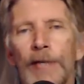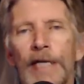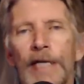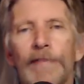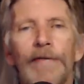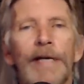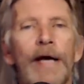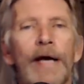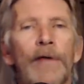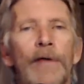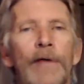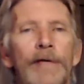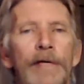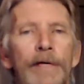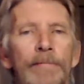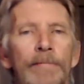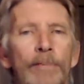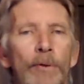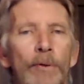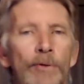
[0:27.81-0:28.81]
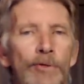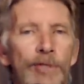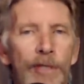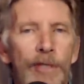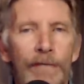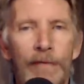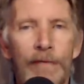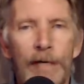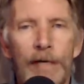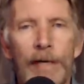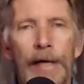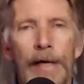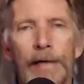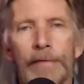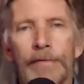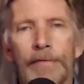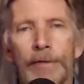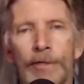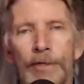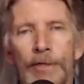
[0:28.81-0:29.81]
even out the impulsivity
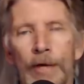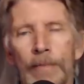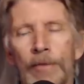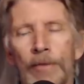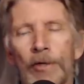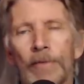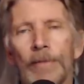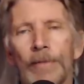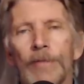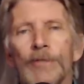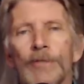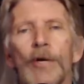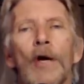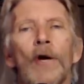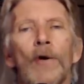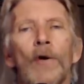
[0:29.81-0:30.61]
native to some humans